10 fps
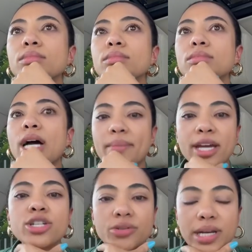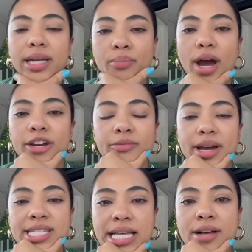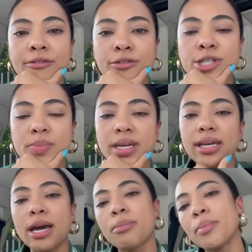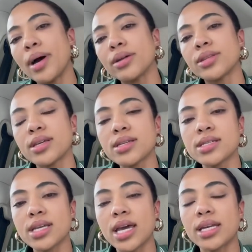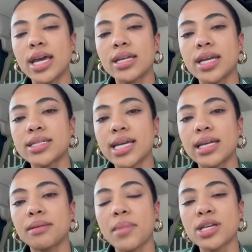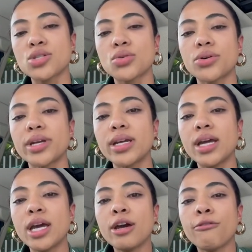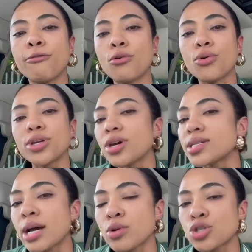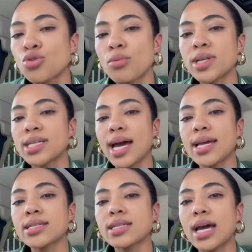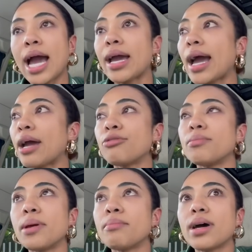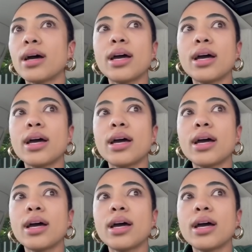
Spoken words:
actually really proud of myself for speaking up about this and telling my story. For years, I was traumatized. I remember